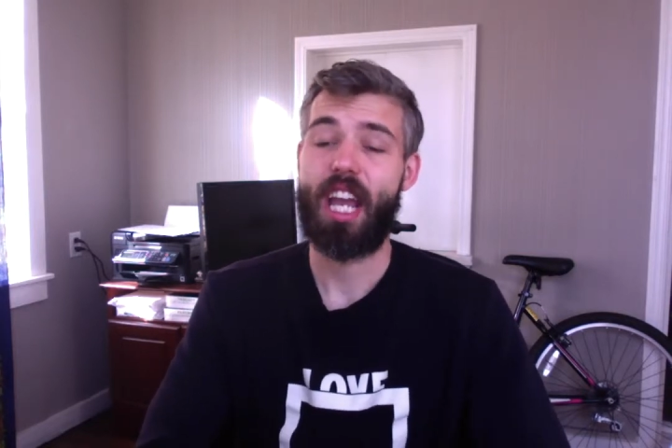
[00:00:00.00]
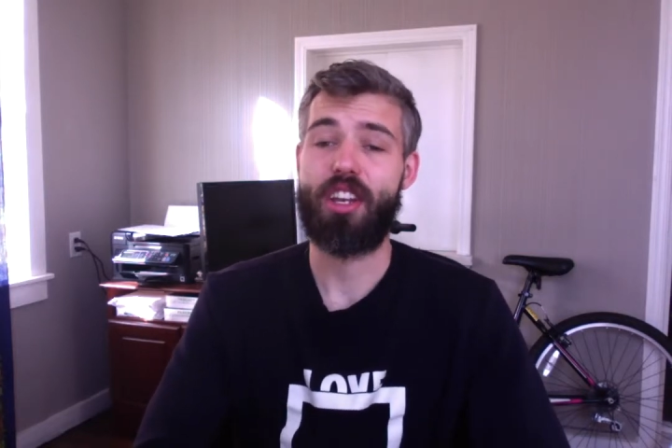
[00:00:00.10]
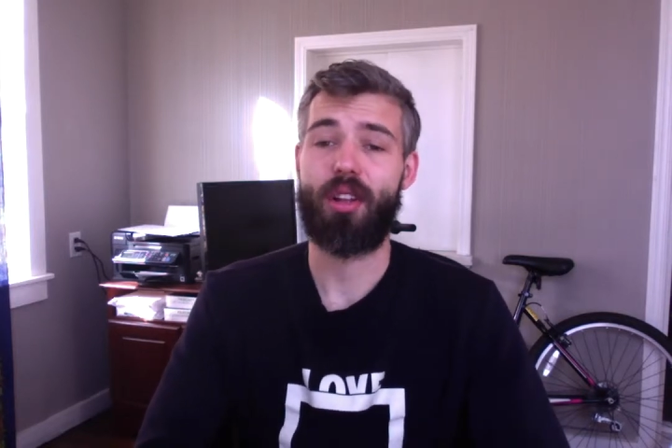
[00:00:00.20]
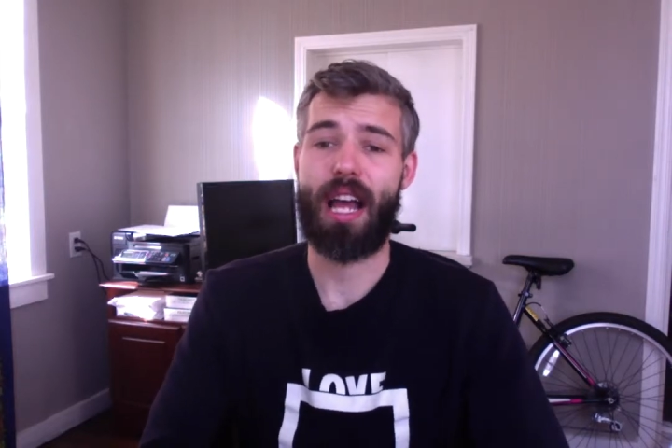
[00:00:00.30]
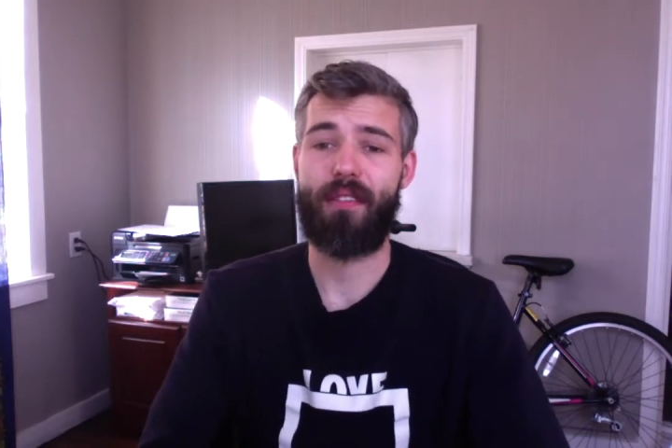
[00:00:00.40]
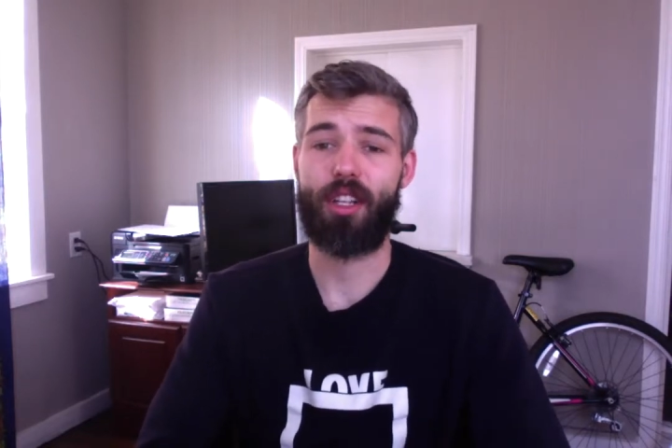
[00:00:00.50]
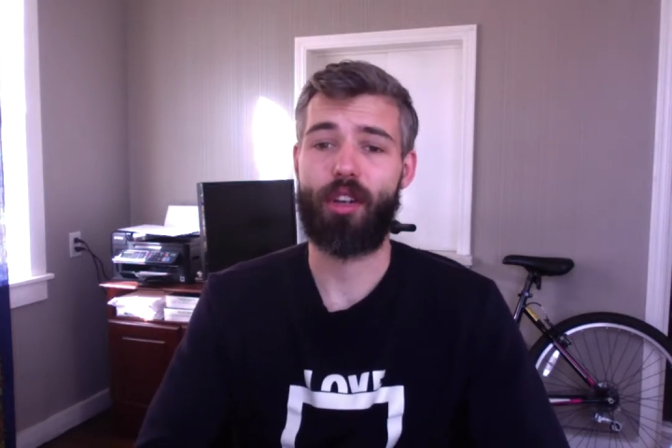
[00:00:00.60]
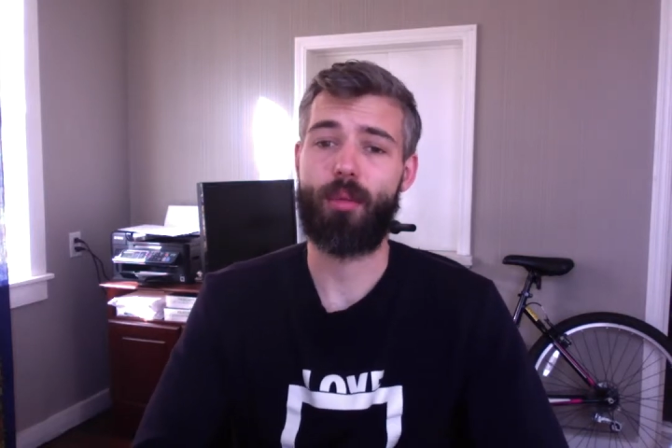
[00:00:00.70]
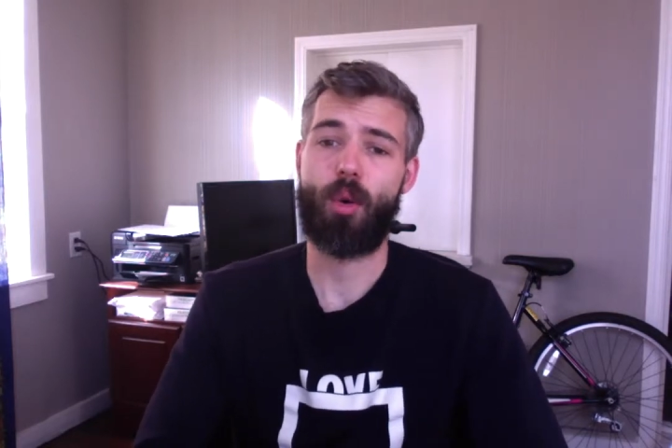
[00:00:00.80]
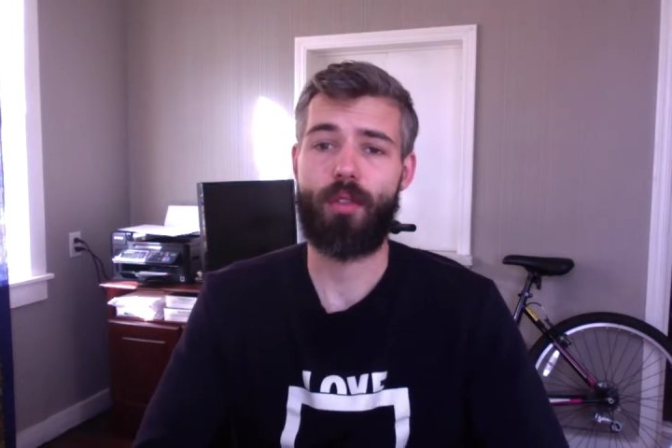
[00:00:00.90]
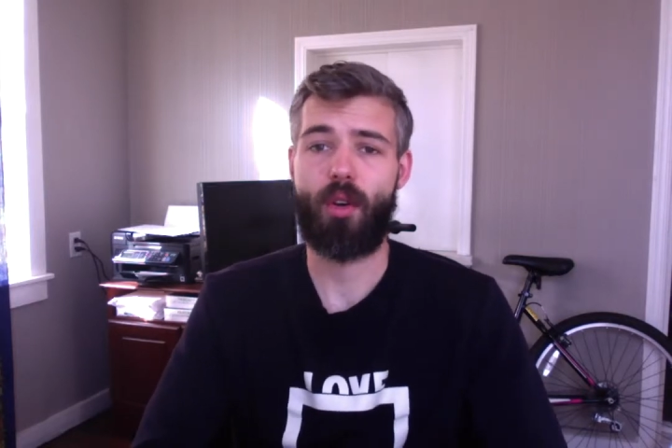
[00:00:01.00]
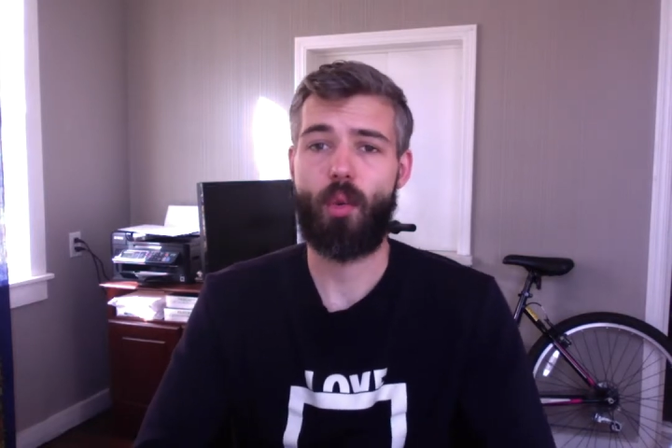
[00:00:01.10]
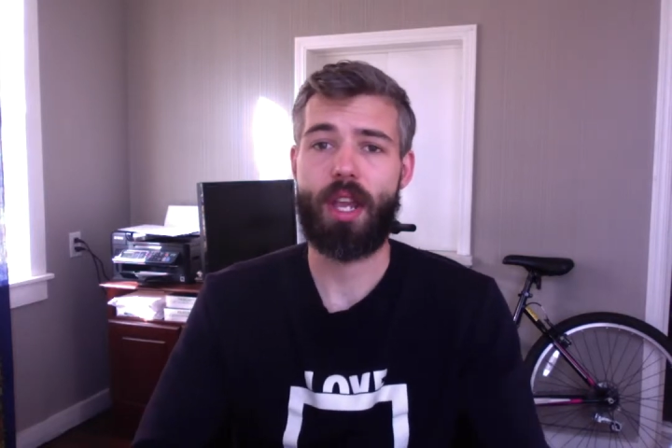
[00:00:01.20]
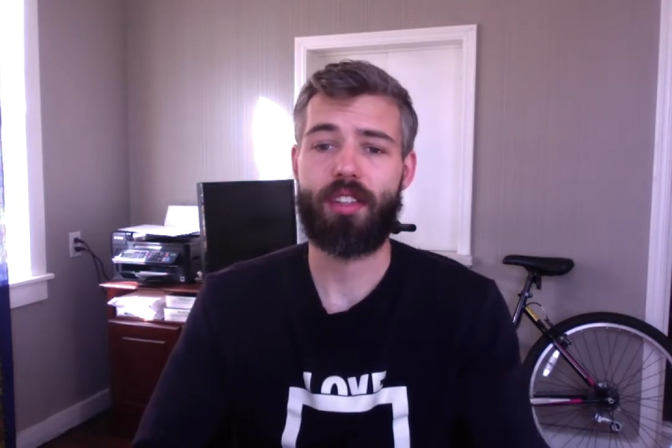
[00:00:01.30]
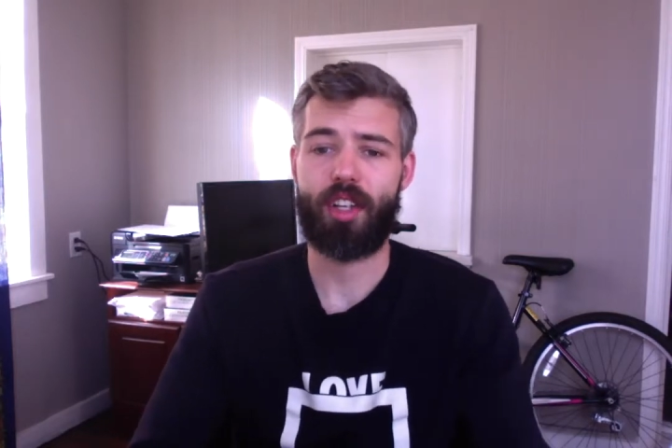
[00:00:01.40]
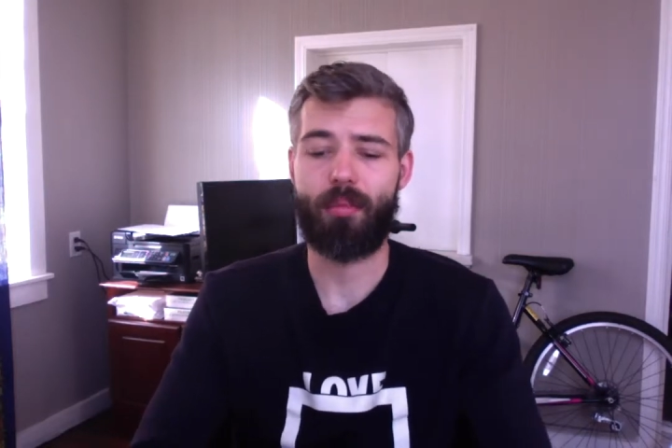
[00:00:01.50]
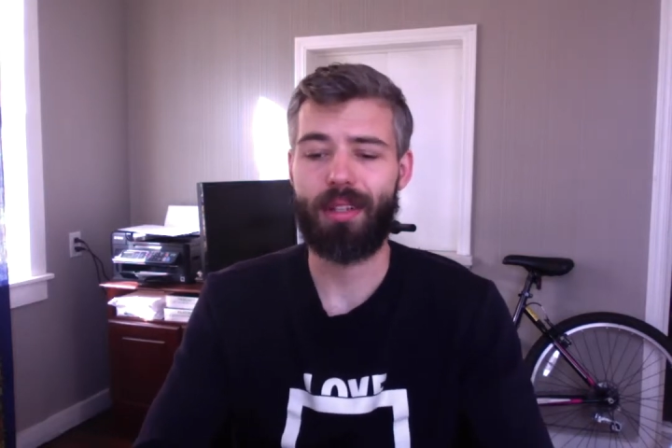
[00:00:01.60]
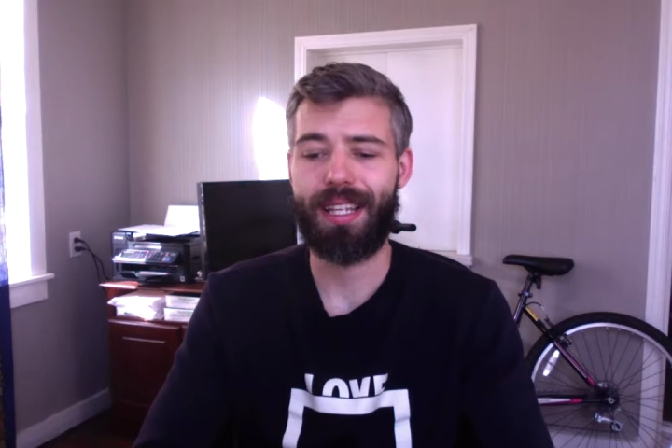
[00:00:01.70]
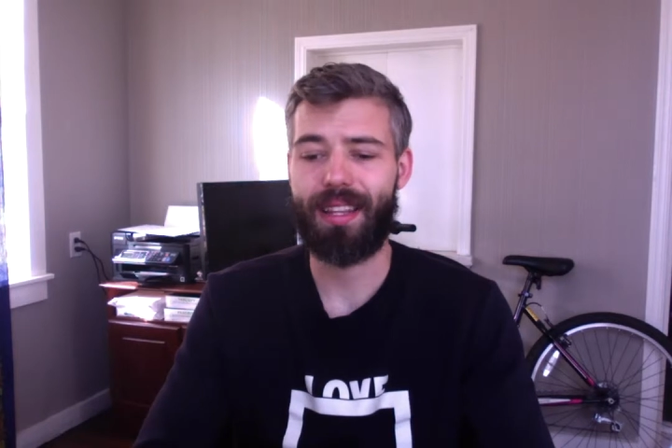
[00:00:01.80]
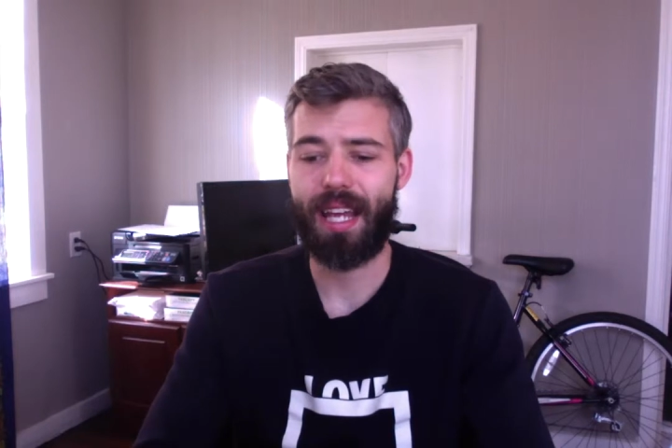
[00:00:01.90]
and you'll have a little more than a week to
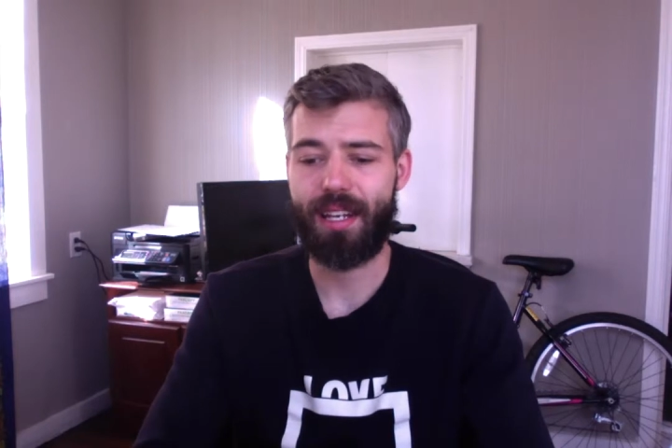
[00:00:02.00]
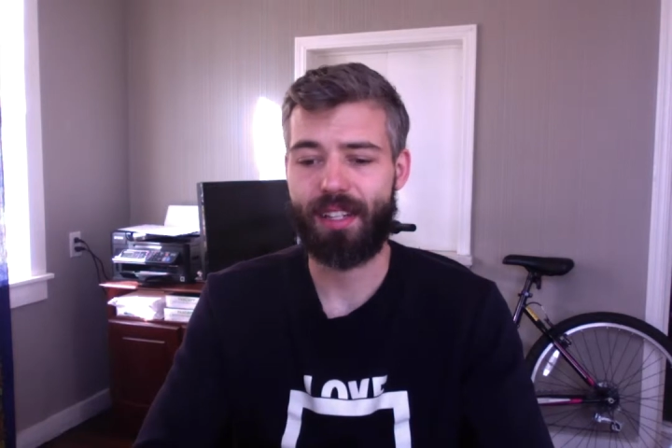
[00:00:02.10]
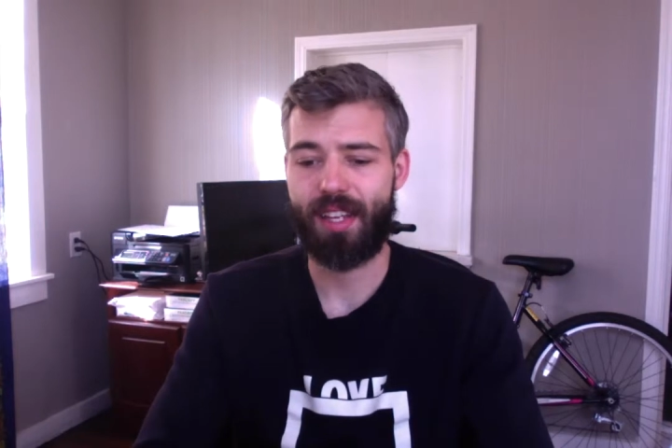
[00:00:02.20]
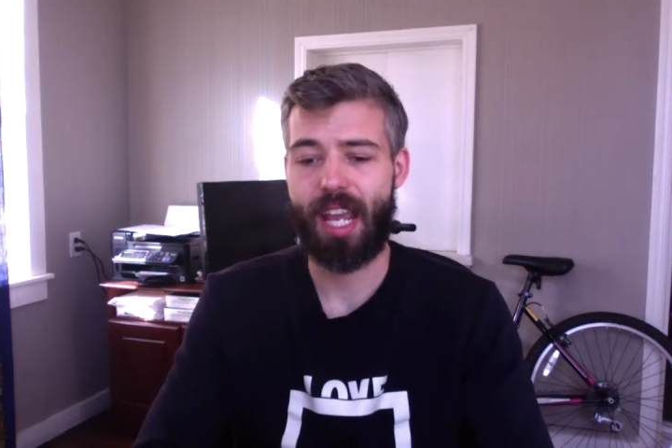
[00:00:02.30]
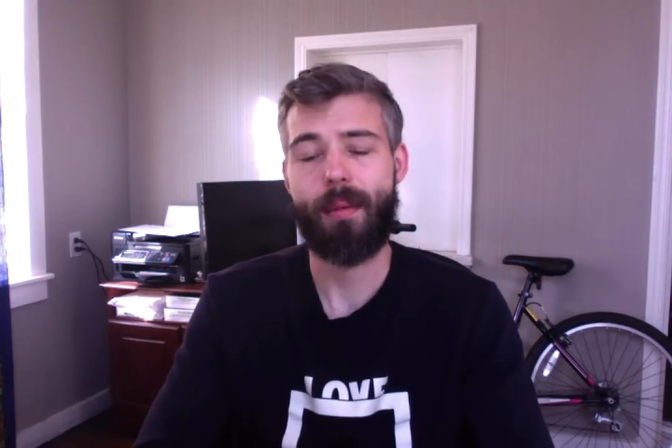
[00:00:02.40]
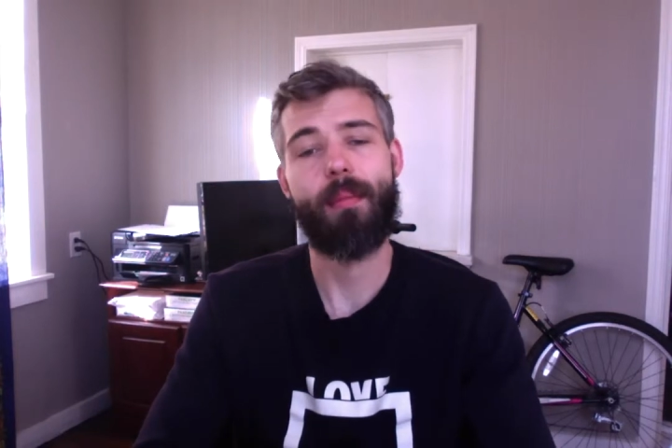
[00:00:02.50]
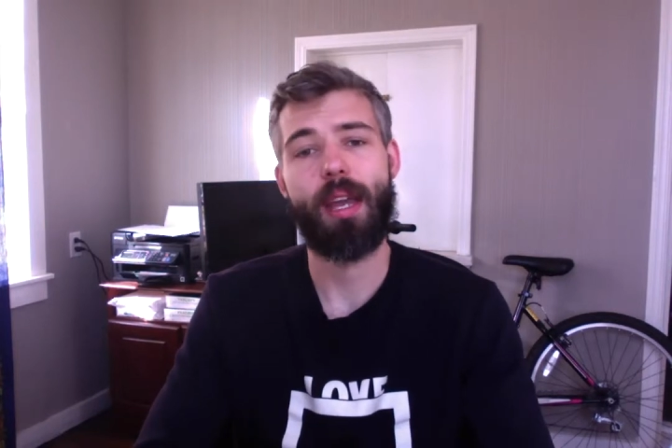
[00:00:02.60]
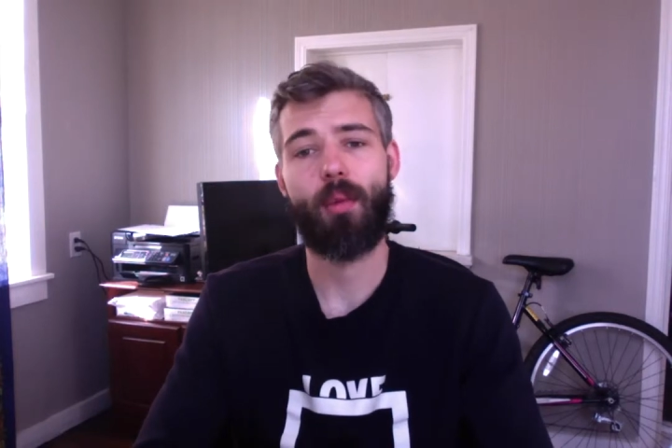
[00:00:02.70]
complete that exam.